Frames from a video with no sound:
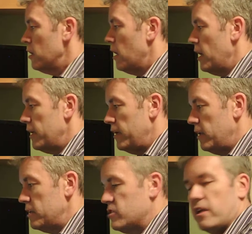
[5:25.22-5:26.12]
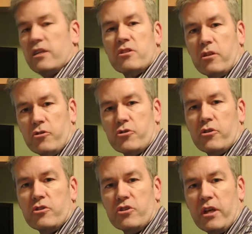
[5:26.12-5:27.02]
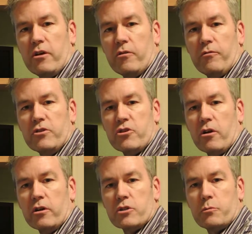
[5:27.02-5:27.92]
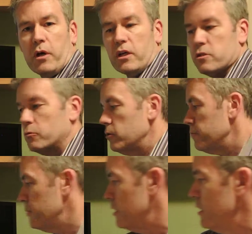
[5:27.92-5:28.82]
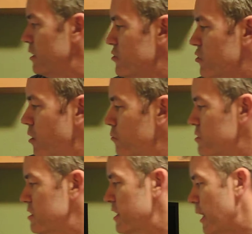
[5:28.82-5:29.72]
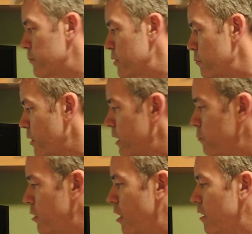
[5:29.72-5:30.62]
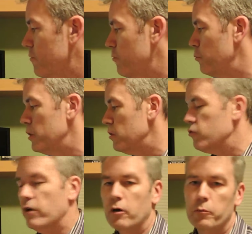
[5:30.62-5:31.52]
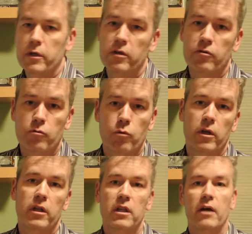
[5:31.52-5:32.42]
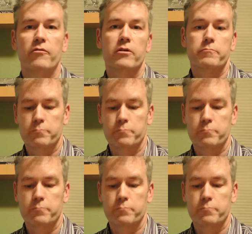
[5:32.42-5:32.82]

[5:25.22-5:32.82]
Ideally, stay as close to the center of the chart as possible. This chart was adapted by a blog from Bill Troutman in 2011.